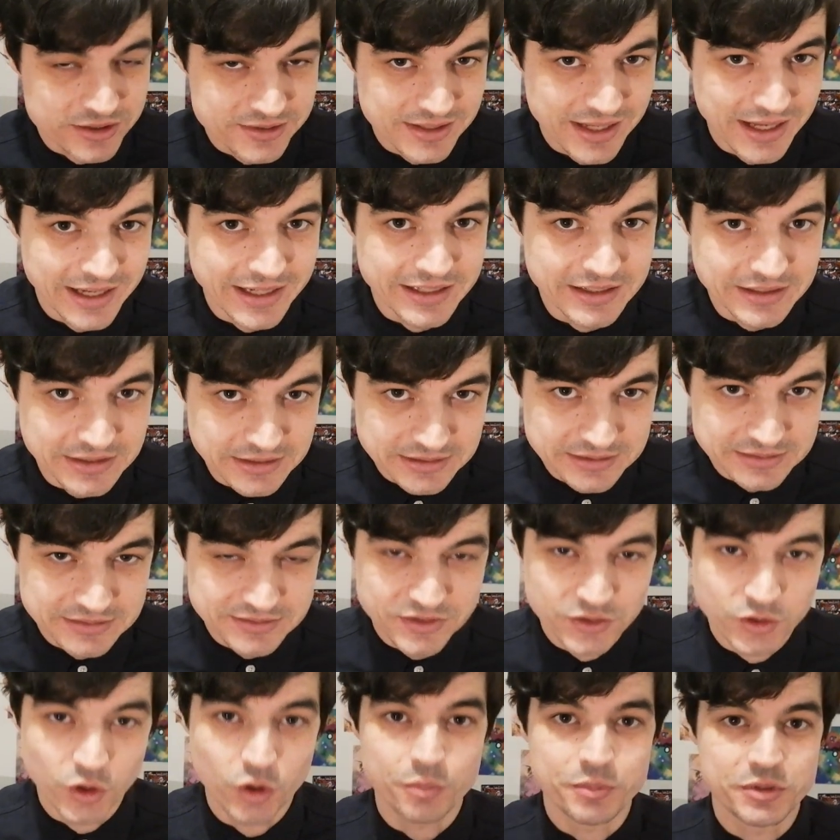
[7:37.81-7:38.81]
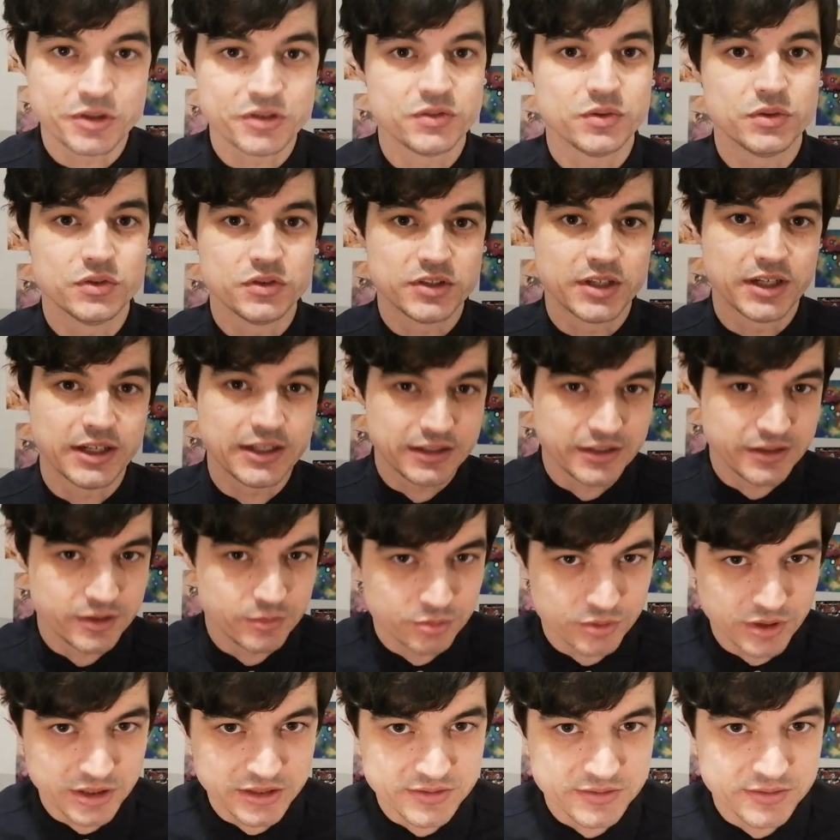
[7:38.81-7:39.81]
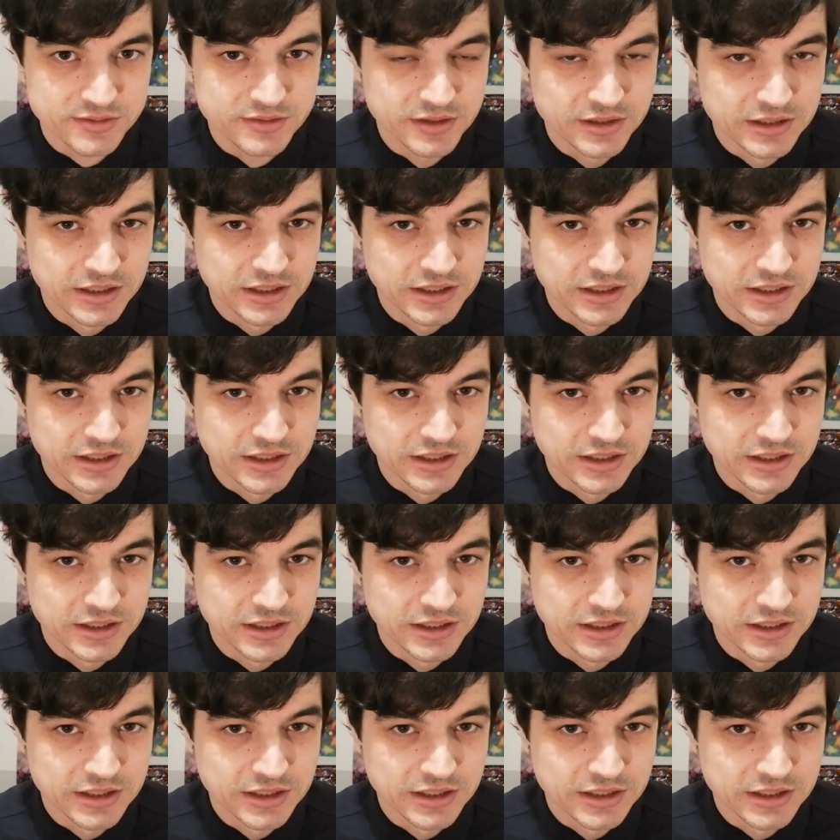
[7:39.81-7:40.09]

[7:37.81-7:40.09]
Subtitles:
it's like to not be suicidally depressed.